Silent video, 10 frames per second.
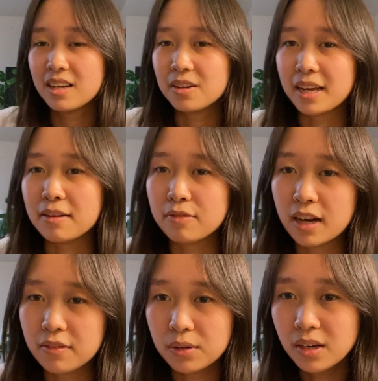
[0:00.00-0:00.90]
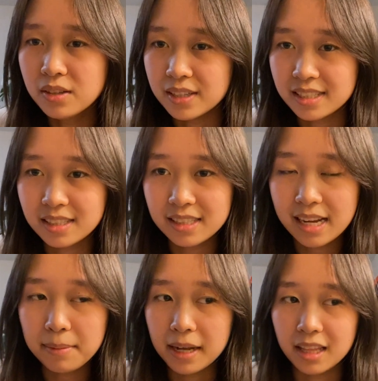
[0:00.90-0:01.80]
Okay, for everyone who isn't
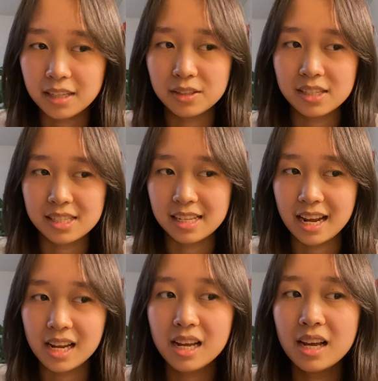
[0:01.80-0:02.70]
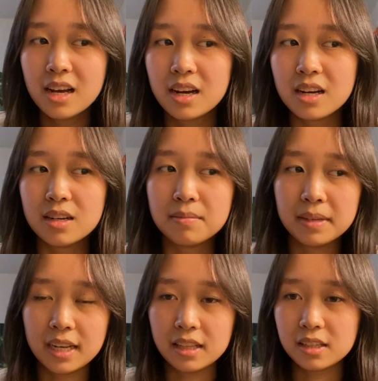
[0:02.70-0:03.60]
Sam, I'd like you to stay,
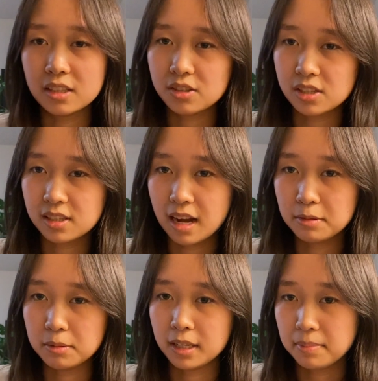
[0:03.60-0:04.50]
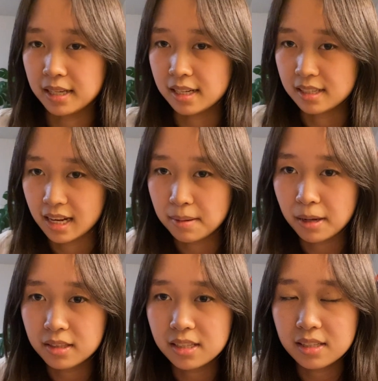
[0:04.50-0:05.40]
and I'd like to use this time to make a PSA
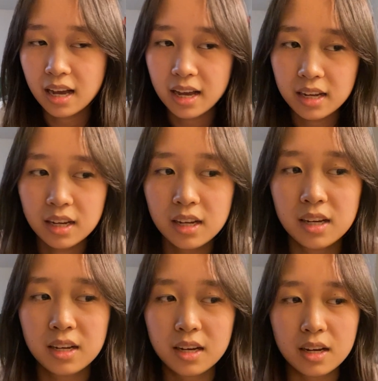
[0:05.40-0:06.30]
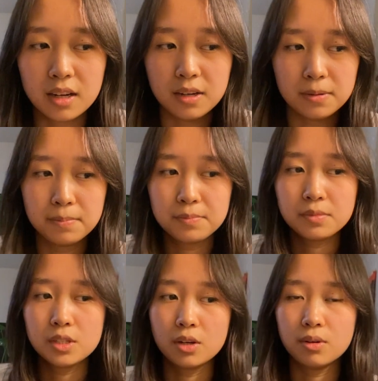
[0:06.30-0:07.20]
about this guy.
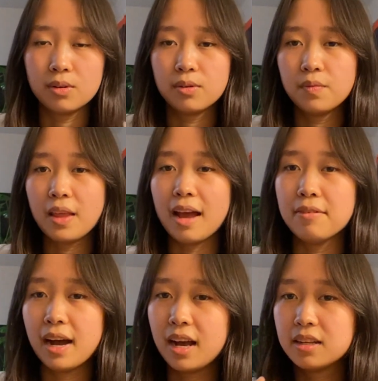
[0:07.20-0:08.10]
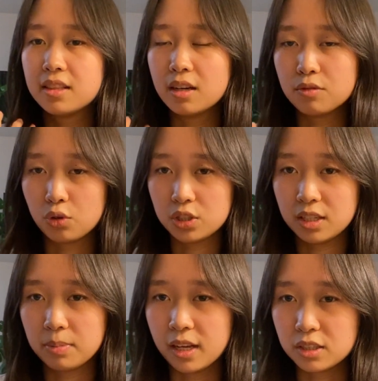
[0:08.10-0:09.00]
So I've had the
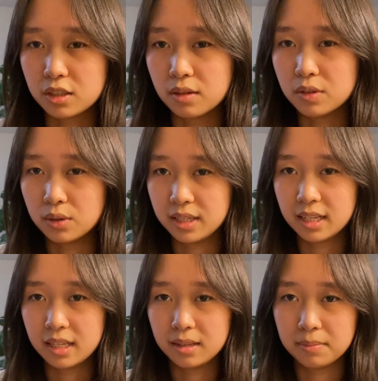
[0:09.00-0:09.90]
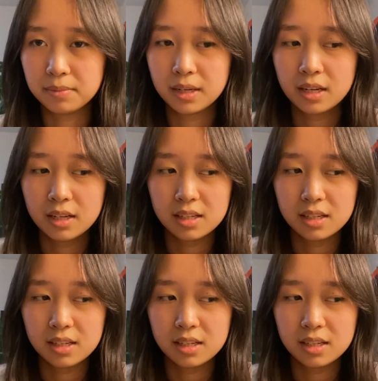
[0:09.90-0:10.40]
unfortunate pleasure of knowing him